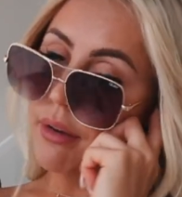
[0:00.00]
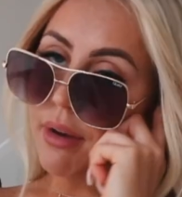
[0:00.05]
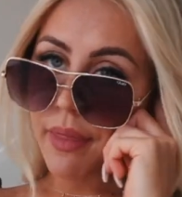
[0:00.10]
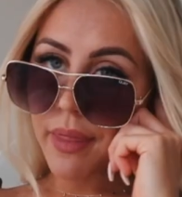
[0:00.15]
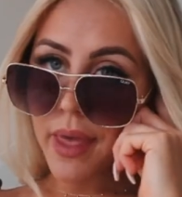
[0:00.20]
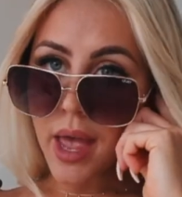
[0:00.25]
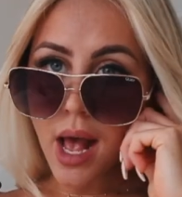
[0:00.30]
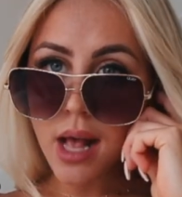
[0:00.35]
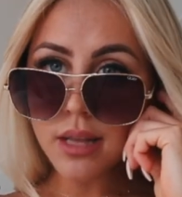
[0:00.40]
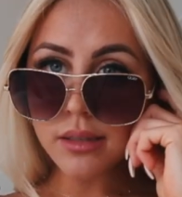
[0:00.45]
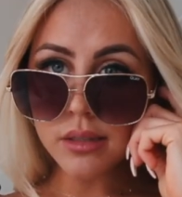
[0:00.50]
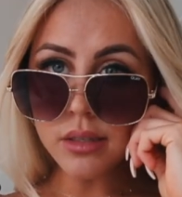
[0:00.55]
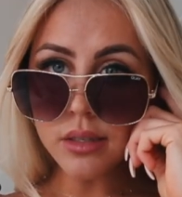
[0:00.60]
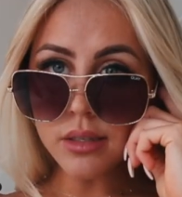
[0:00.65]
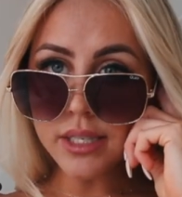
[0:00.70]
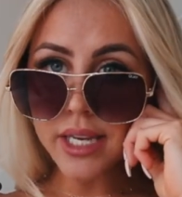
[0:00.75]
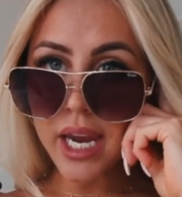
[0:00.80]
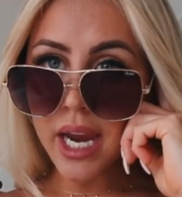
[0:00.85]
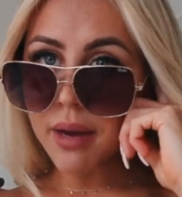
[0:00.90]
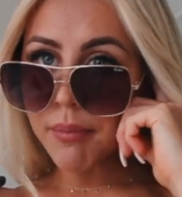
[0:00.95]
around the house
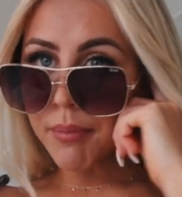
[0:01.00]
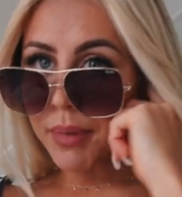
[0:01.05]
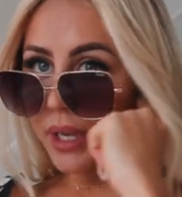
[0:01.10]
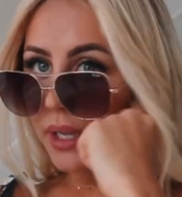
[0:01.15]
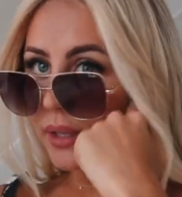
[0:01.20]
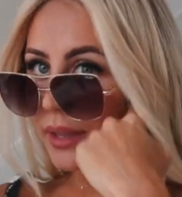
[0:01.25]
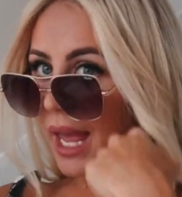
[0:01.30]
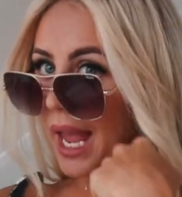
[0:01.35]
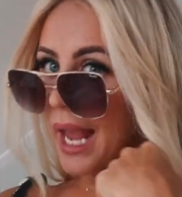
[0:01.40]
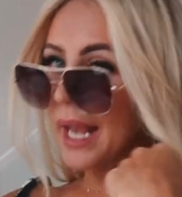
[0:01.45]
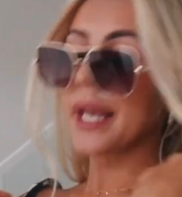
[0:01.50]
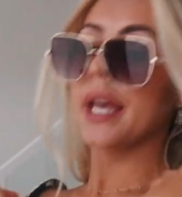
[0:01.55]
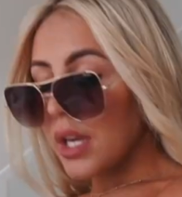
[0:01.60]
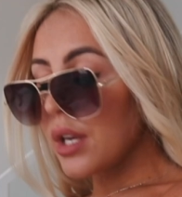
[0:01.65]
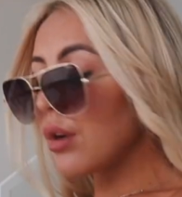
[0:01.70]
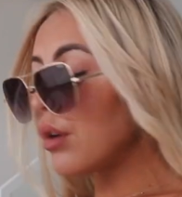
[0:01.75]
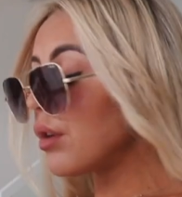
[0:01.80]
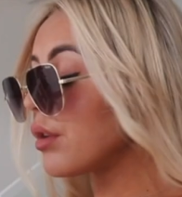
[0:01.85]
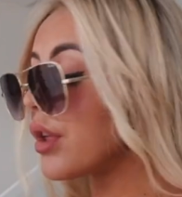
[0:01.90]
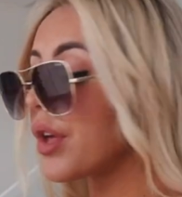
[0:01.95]
all day, but like
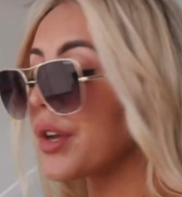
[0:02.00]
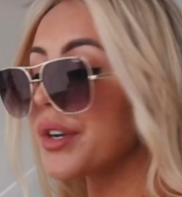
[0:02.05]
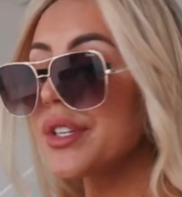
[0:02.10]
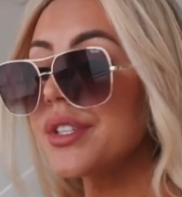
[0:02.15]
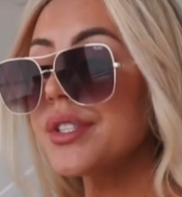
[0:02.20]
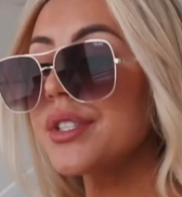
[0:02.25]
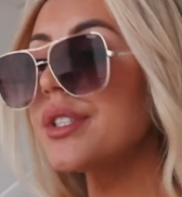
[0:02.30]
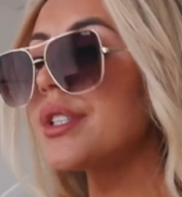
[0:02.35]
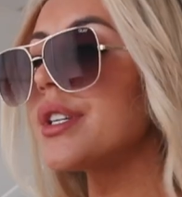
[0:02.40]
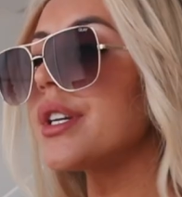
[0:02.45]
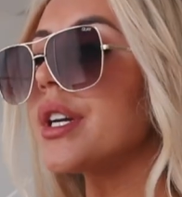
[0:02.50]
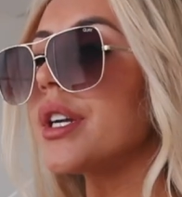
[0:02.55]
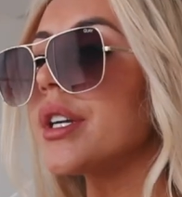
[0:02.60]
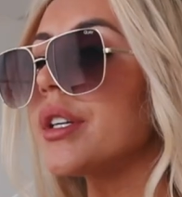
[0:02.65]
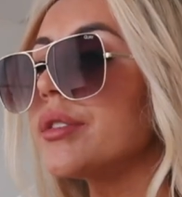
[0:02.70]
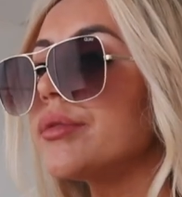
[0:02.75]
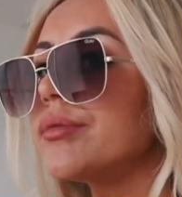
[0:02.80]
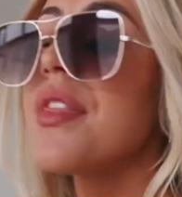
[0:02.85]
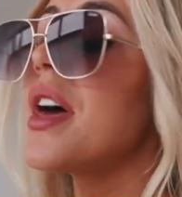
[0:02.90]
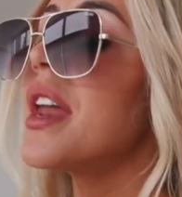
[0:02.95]
in all
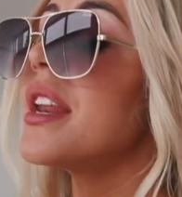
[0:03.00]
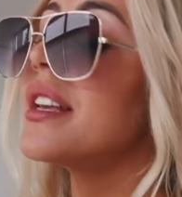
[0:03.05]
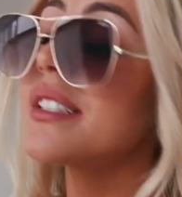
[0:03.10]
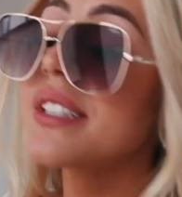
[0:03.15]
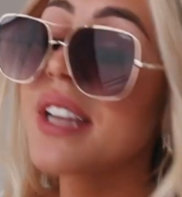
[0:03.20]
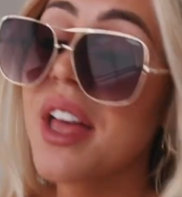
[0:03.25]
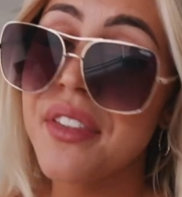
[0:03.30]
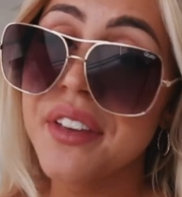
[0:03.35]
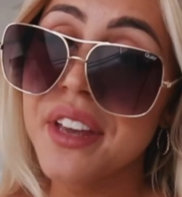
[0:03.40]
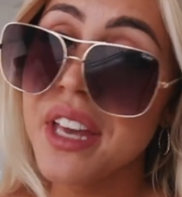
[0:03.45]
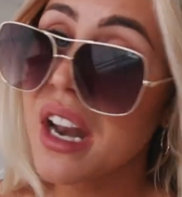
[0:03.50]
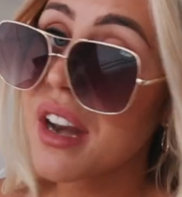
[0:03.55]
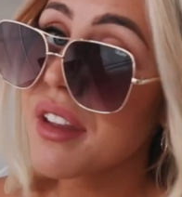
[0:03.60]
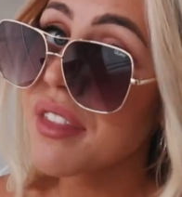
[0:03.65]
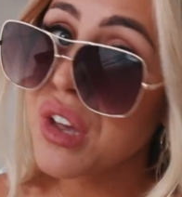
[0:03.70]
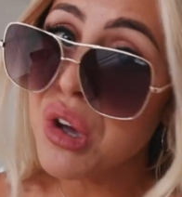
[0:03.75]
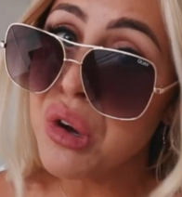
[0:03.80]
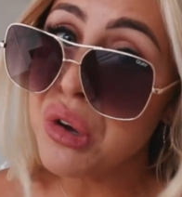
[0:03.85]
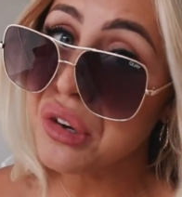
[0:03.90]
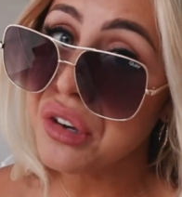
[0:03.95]
honesty, that is nothing out of
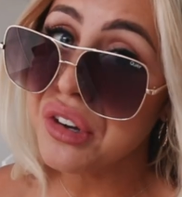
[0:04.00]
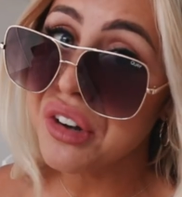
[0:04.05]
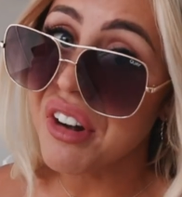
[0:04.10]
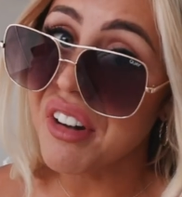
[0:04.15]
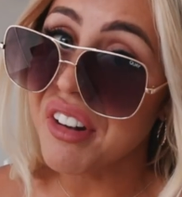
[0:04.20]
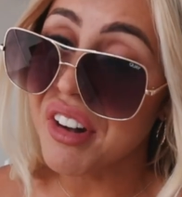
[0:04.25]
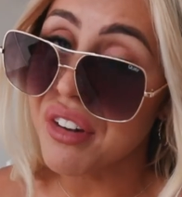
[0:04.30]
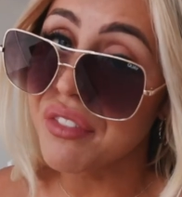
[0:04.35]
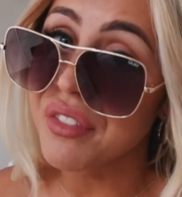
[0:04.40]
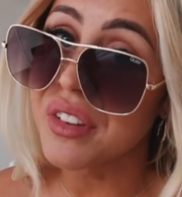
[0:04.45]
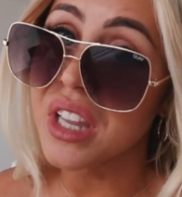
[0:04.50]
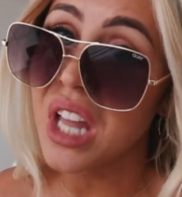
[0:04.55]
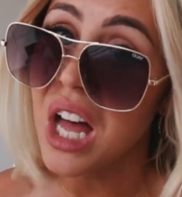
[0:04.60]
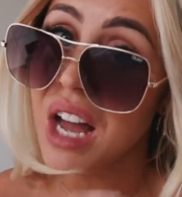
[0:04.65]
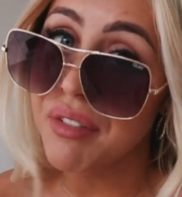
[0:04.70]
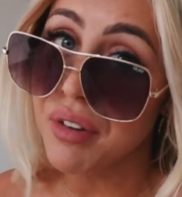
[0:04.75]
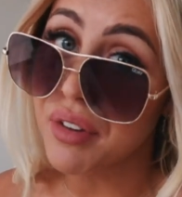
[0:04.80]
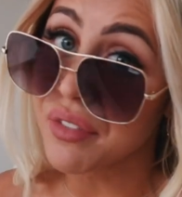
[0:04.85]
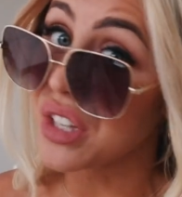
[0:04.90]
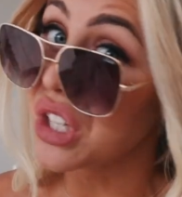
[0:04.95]
the ordinary of the
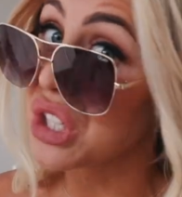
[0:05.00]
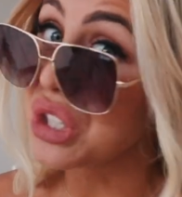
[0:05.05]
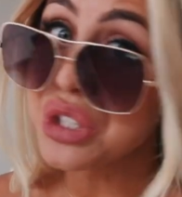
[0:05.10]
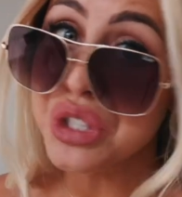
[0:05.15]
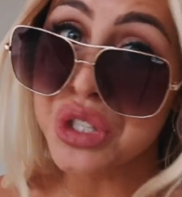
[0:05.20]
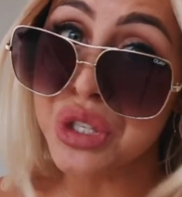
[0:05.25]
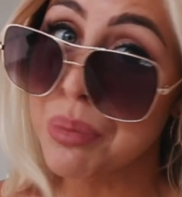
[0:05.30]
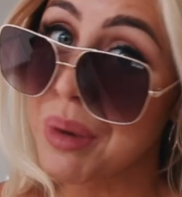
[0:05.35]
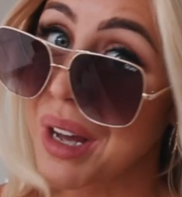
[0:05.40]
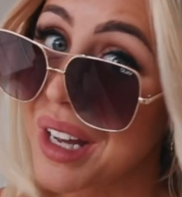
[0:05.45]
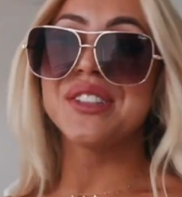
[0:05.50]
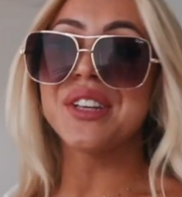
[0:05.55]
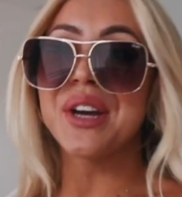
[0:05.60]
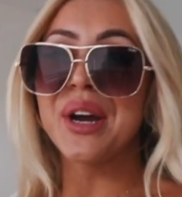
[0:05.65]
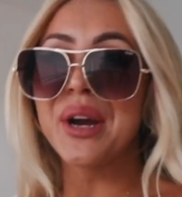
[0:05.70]
life of a YouTuber. So